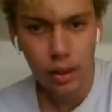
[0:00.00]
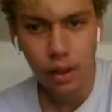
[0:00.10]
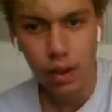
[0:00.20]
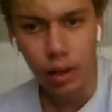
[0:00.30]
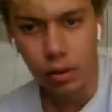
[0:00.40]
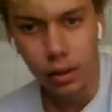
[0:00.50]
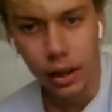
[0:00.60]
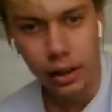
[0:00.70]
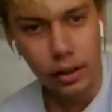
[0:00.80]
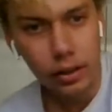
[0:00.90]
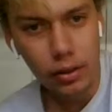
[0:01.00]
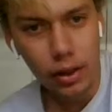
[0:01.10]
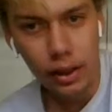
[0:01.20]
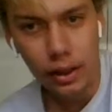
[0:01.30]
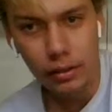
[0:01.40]
All
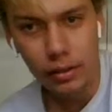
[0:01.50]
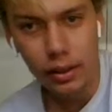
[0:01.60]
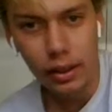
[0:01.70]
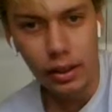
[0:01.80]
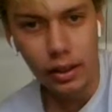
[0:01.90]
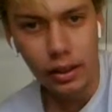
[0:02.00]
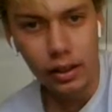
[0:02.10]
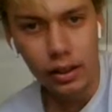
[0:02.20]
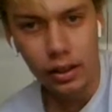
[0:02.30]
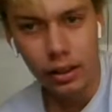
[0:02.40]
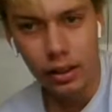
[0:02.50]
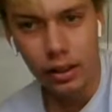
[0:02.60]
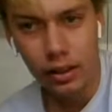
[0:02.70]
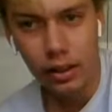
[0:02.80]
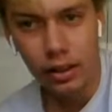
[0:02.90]
right. We are
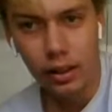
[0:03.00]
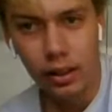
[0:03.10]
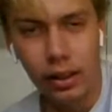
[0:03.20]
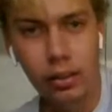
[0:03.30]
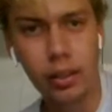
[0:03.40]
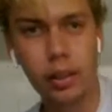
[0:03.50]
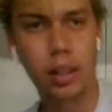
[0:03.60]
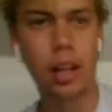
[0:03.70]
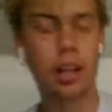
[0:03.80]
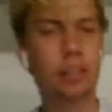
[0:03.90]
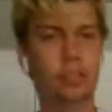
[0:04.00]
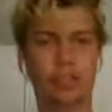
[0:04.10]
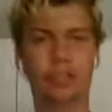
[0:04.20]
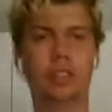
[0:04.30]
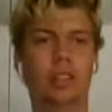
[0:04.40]

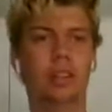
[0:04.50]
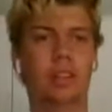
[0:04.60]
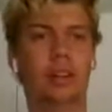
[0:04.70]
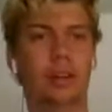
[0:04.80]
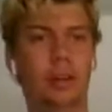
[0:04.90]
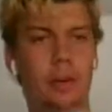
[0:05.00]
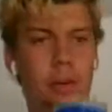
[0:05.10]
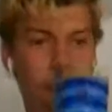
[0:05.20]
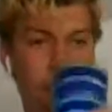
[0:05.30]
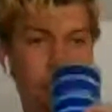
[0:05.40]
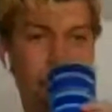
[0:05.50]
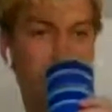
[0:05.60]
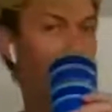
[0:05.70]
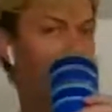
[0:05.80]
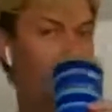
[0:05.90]
live. I
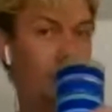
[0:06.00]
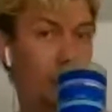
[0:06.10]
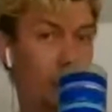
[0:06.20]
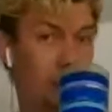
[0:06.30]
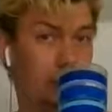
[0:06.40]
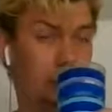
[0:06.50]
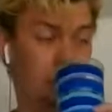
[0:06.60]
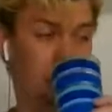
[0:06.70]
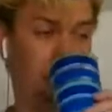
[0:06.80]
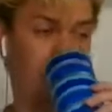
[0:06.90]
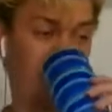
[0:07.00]
don't know how long this is gonna be,